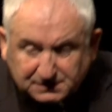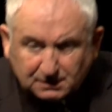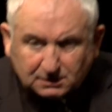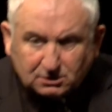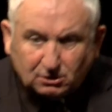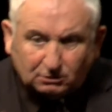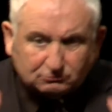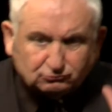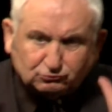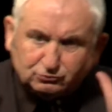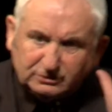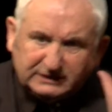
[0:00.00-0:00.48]
I
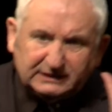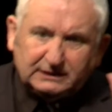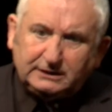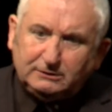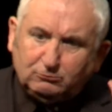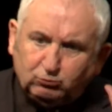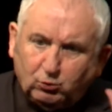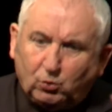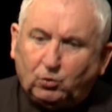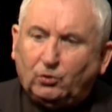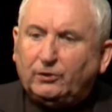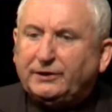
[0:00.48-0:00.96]
got really
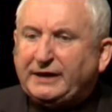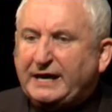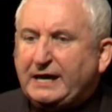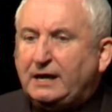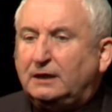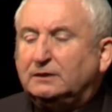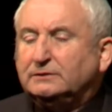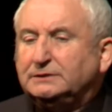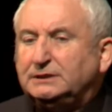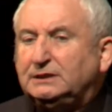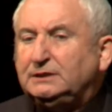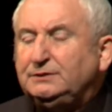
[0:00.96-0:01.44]
worn
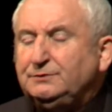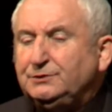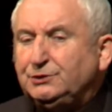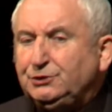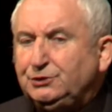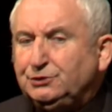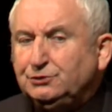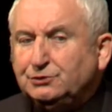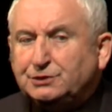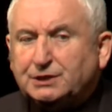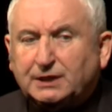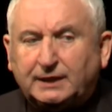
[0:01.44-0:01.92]
out in
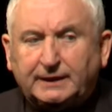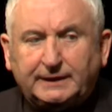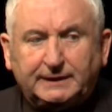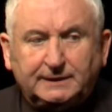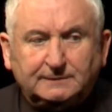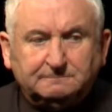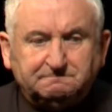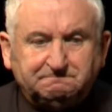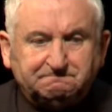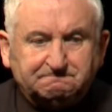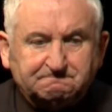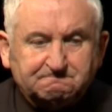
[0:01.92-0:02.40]
the UK.
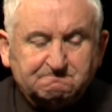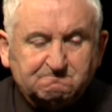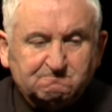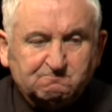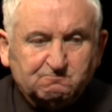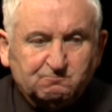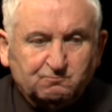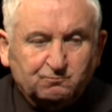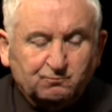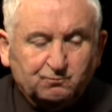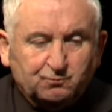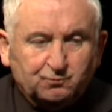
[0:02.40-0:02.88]

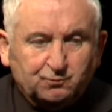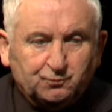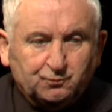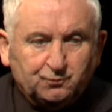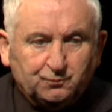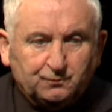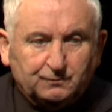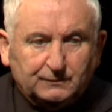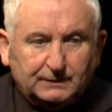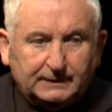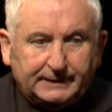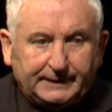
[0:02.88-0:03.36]

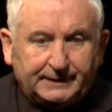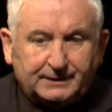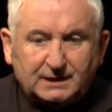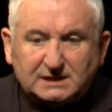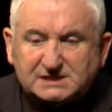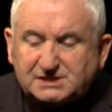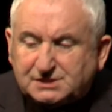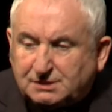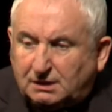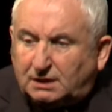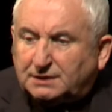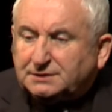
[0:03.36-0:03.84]
And I
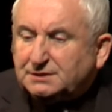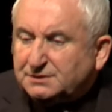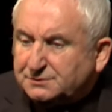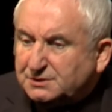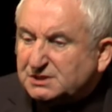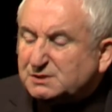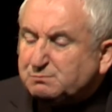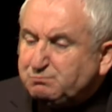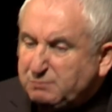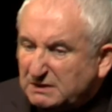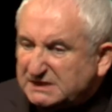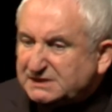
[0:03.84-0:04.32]
started
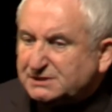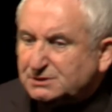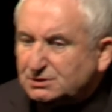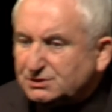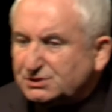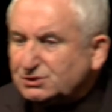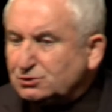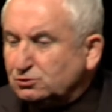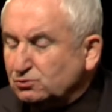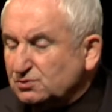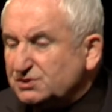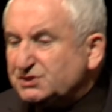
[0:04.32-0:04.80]
this business
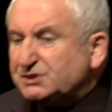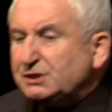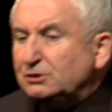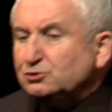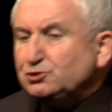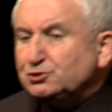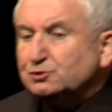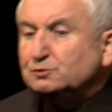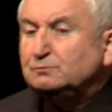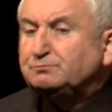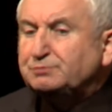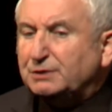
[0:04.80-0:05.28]
called
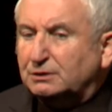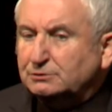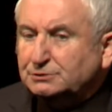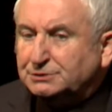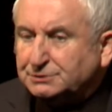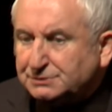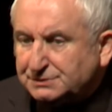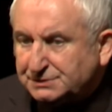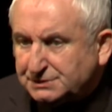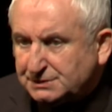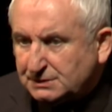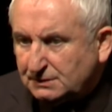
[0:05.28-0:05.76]
Social
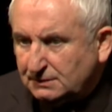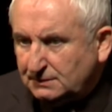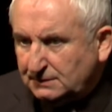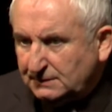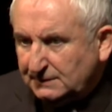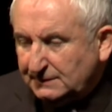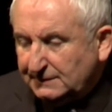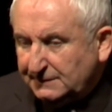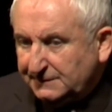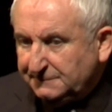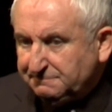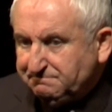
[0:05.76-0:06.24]
Brokers.
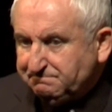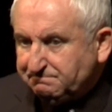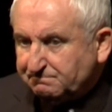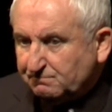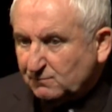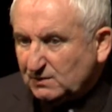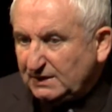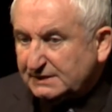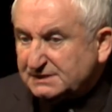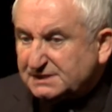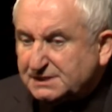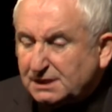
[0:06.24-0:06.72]

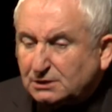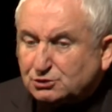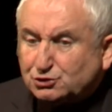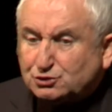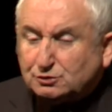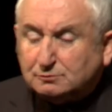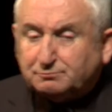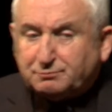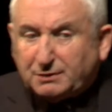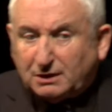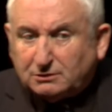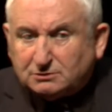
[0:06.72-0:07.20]
And Social
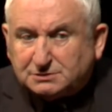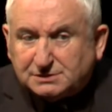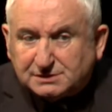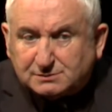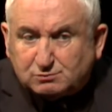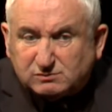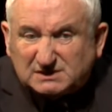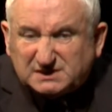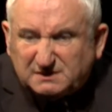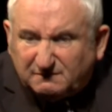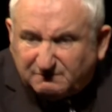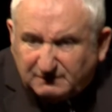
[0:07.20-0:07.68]
Brokers
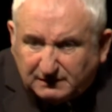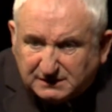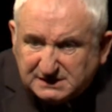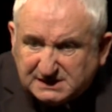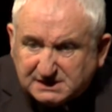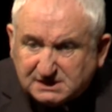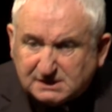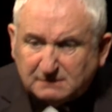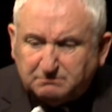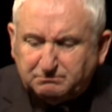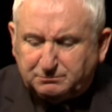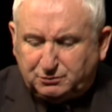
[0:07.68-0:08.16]
was a very
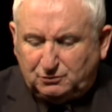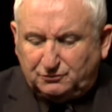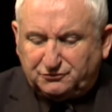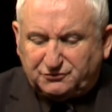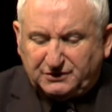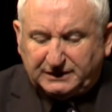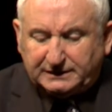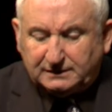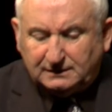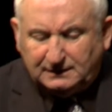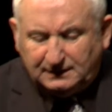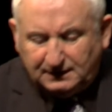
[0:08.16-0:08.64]
simple
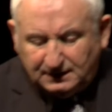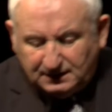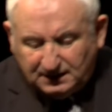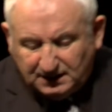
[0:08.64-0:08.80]
thing.